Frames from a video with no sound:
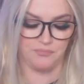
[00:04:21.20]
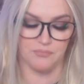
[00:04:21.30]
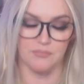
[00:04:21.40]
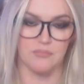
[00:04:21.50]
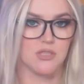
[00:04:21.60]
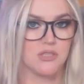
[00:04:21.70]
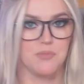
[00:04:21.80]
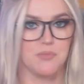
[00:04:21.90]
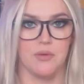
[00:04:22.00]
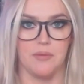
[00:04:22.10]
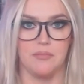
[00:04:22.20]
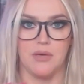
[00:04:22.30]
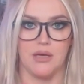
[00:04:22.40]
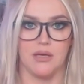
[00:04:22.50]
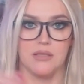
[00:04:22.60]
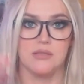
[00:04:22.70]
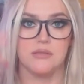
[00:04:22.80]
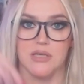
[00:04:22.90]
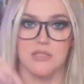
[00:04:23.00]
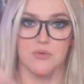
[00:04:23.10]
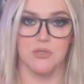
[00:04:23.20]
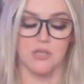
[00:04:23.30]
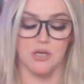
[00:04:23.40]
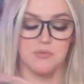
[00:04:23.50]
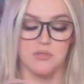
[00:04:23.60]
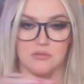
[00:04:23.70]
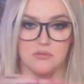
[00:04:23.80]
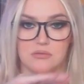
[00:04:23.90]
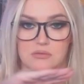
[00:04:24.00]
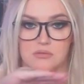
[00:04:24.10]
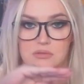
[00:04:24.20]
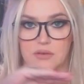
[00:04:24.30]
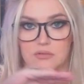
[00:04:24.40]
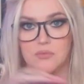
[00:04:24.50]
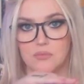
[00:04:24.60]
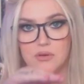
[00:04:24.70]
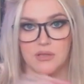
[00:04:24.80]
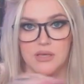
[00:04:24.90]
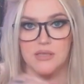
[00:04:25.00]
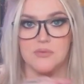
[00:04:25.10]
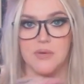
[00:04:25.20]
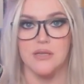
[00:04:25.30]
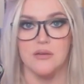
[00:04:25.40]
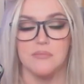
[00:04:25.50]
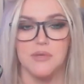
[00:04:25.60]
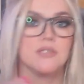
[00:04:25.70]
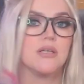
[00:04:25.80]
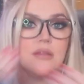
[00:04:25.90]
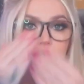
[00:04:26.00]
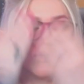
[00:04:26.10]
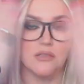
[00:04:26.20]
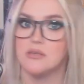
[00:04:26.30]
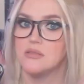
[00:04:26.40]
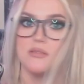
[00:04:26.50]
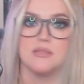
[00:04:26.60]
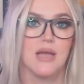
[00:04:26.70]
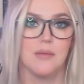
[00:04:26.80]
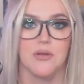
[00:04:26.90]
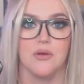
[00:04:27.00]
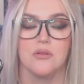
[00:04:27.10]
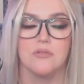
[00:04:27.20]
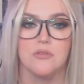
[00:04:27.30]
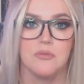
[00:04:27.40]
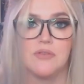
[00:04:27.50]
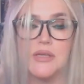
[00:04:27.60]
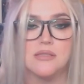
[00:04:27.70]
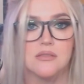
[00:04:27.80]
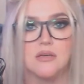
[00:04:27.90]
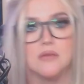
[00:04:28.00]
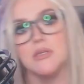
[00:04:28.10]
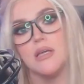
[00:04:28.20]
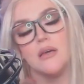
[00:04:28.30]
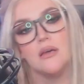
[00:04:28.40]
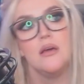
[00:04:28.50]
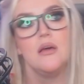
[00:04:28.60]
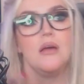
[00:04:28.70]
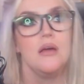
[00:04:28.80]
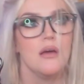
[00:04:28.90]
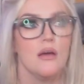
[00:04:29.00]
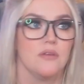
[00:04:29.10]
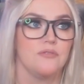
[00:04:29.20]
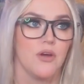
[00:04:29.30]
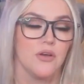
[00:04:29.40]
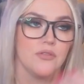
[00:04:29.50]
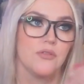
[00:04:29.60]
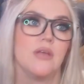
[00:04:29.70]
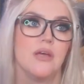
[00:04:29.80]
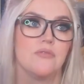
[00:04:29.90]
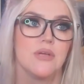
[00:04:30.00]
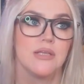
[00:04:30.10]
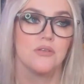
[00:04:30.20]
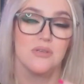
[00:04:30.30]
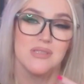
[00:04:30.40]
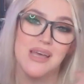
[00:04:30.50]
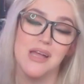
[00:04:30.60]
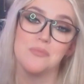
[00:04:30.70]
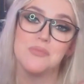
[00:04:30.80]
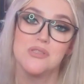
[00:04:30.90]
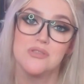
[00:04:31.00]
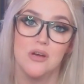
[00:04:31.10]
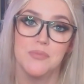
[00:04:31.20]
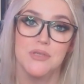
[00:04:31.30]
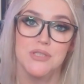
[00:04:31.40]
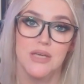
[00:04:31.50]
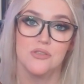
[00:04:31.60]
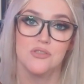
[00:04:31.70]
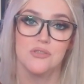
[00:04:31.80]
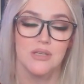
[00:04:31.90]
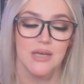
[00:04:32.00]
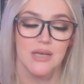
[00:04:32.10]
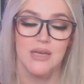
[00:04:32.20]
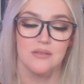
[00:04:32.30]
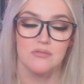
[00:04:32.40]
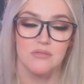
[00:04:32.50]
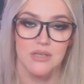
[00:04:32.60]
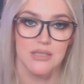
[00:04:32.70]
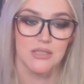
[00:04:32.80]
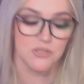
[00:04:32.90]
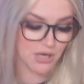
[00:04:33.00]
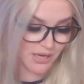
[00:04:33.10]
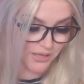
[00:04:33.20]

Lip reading: Just put a wee bit in my hand, mix 4 drops, give it one of these wee numbers, and then just slap it all over my face and down my neck. And I find that it really does help to stop your skin like getting really dry.